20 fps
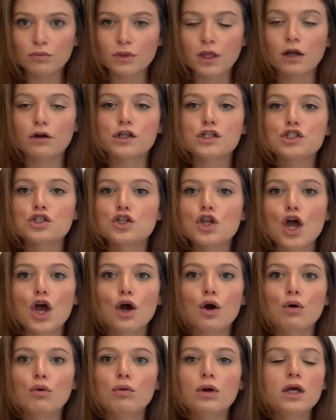There is
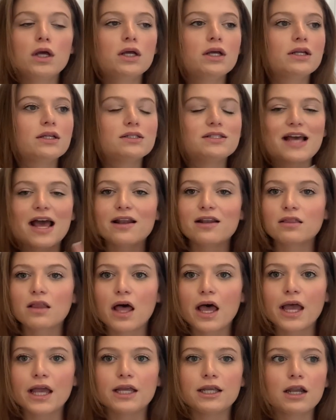no
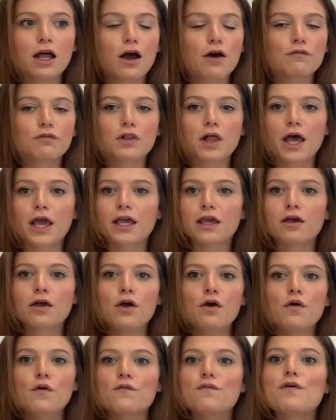deadline of like
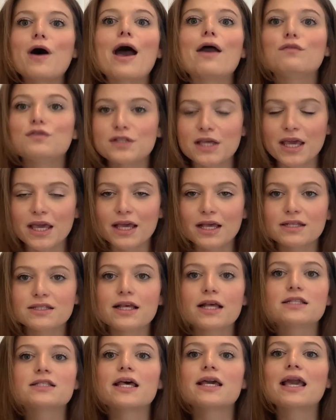five days.
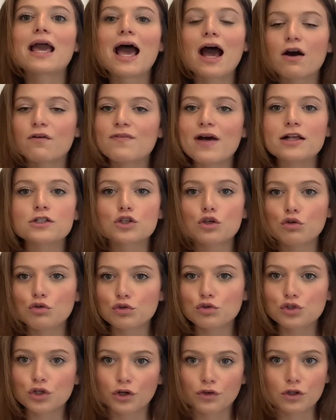It's like, how fast can
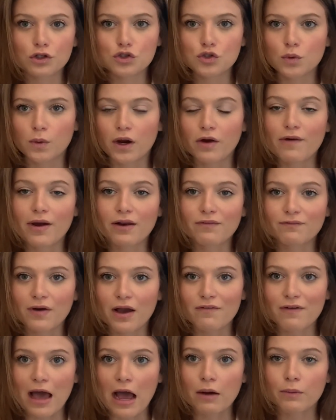you turn the story around in
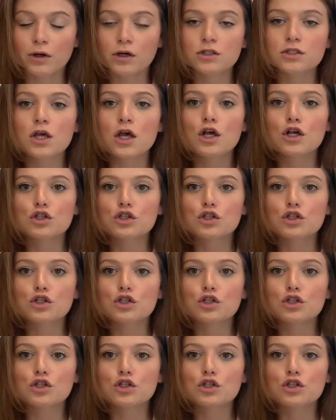five hours?